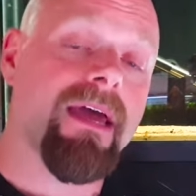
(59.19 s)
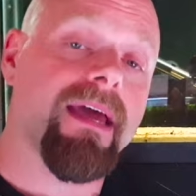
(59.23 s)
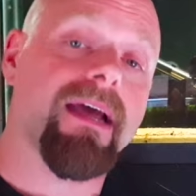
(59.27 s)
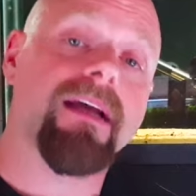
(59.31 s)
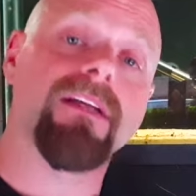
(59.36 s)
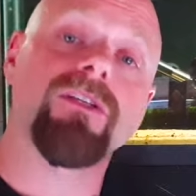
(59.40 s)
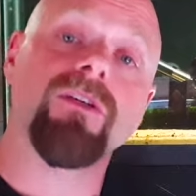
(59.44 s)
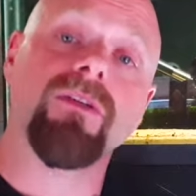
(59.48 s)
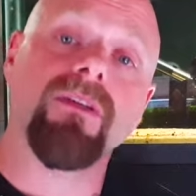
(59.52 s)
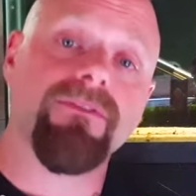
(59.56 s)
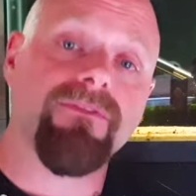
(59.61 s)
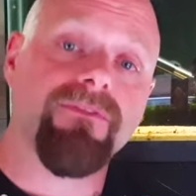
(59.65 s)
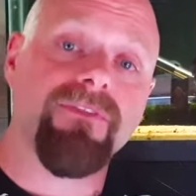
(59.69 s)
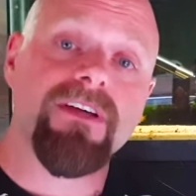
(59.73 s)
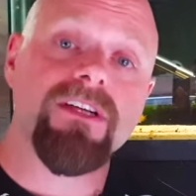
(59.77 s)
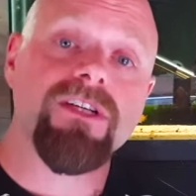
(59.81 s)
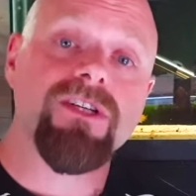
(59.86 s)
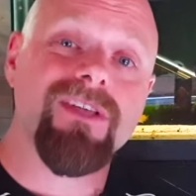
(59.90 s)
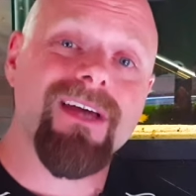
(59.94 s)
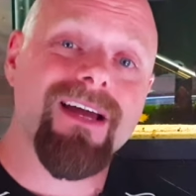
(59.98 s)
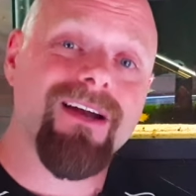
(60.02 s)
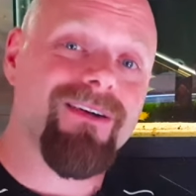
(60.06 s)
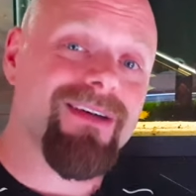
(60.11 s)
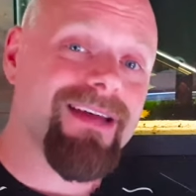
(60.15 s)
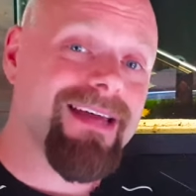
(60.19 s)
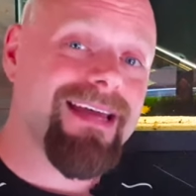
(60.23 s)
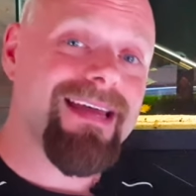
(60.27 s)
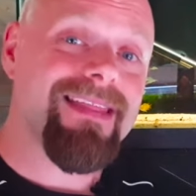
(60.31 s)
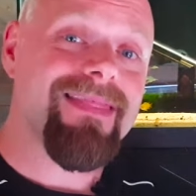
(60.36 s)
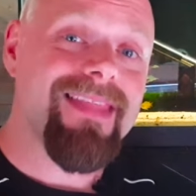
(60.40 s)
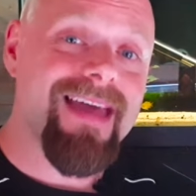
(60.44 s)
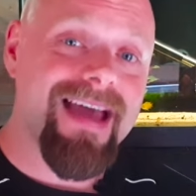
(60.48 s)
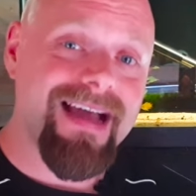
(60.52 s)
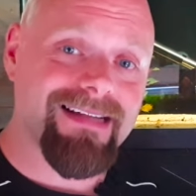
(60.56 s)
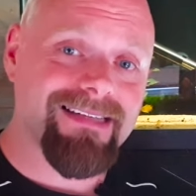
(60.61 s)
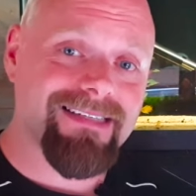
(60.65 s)
And so the fish that are
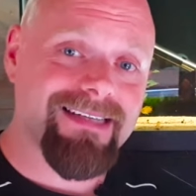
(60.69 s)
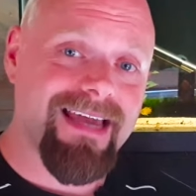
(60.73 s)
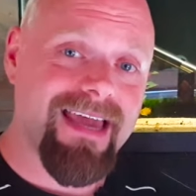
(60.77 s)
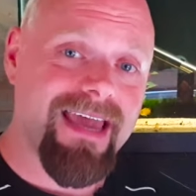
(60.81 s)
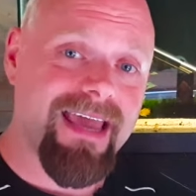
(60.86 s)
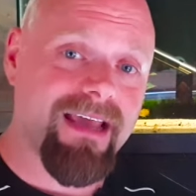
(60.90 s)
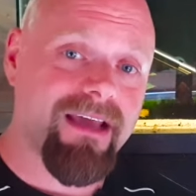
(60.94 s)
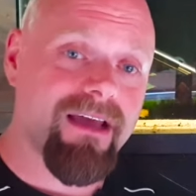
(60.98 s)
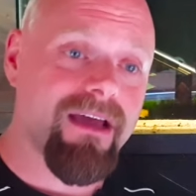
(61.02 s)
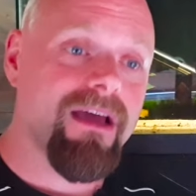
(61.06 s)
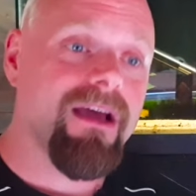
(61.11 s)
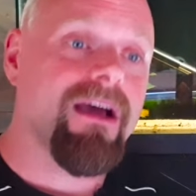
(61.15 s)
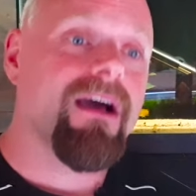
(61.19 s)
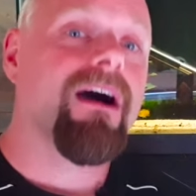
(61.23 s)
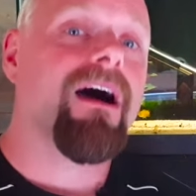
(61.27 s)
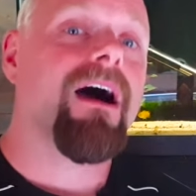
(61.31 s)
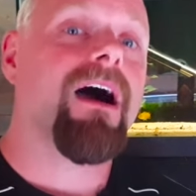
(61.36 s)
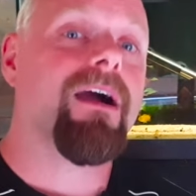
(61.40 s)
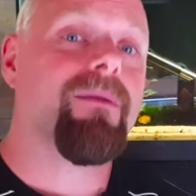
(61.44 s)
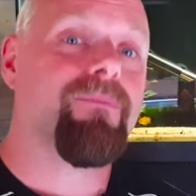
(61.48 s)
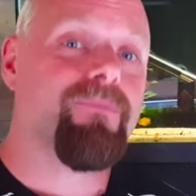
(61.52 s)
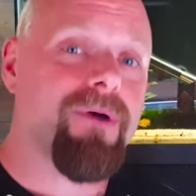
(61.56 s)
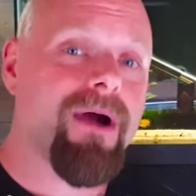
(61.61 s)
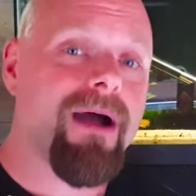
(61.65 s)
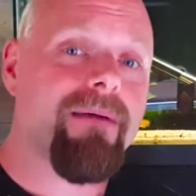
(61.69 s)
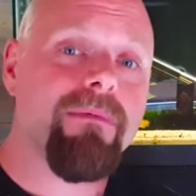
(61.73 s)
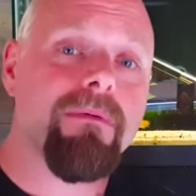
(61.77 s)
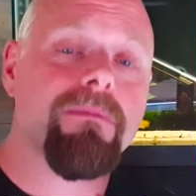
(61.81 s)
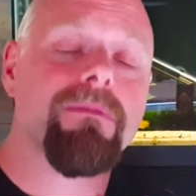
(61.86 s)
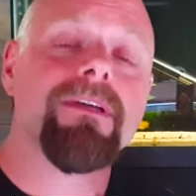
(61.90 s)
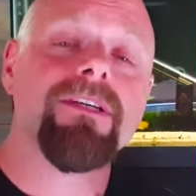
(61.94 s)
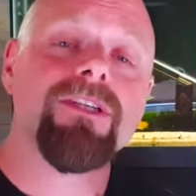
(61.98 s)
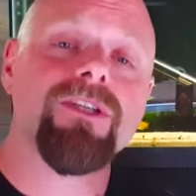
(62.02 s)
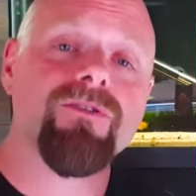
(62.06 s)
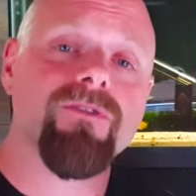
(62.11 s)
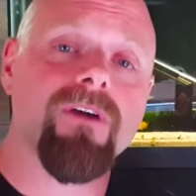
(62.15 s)
in that tank are
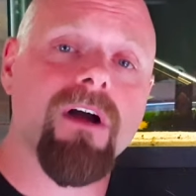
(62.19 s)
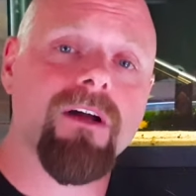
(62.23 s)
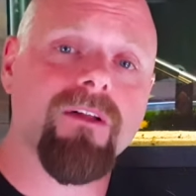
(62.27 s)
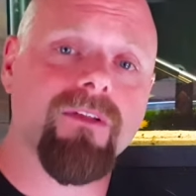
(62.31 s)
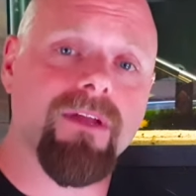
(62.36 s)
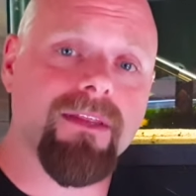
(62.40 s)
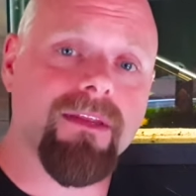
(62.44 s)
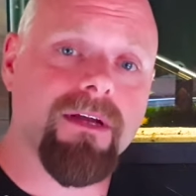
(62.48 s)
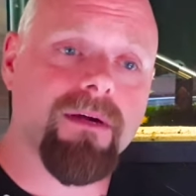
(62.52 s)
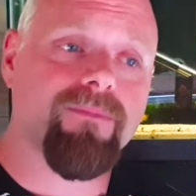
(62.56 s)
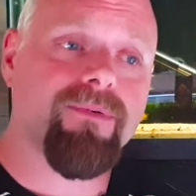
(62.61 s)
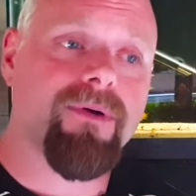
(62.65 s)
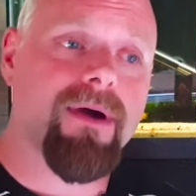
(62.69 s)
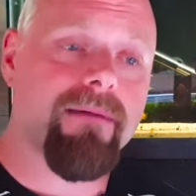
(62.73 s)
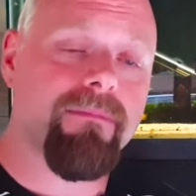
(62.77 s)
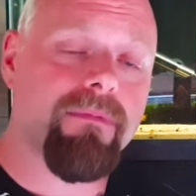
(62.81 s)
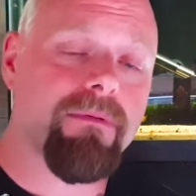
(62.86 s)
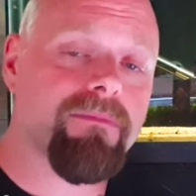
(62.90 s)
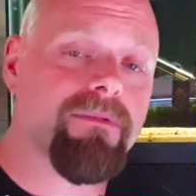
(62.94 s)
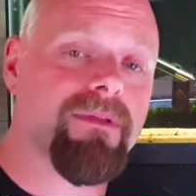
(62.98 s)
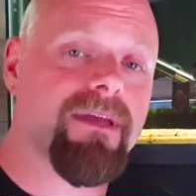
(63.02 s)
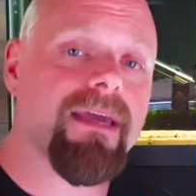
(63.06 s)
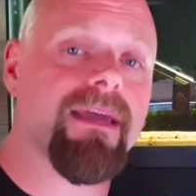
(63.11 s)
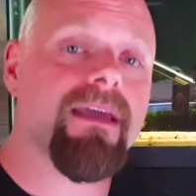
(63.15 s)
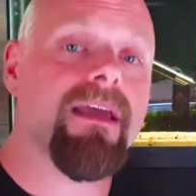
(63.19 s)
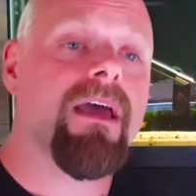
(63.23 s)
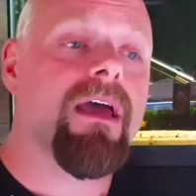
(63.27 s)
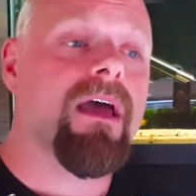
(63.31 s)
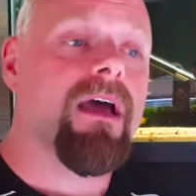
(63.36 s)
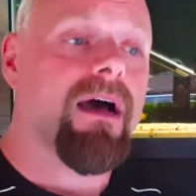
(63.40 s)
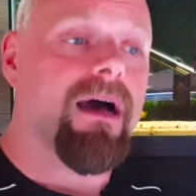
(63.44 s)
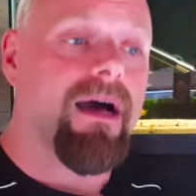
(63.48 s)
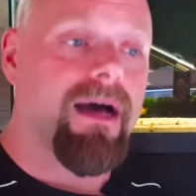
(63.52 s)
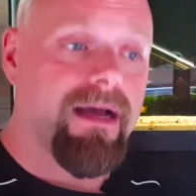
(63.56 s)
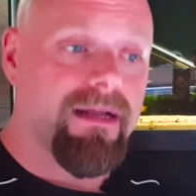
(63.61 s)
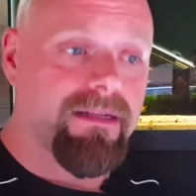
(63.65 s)
probably struggling. They're probably
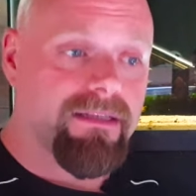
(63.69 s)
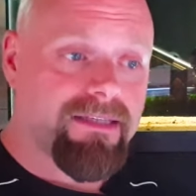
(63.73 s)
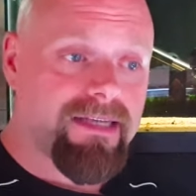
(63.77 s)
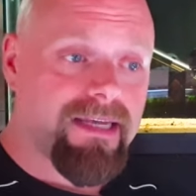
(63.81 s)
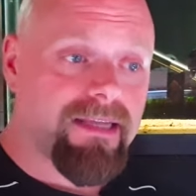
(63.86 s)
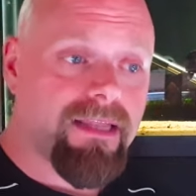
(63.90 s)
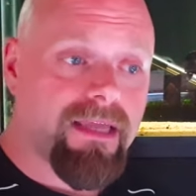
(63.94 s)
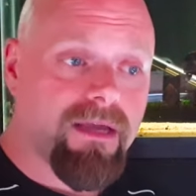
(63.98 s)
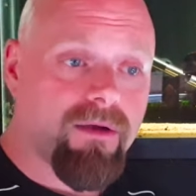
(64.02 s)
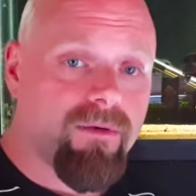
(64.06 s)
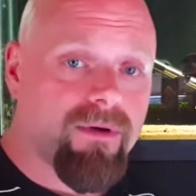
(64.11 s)
uh, dealing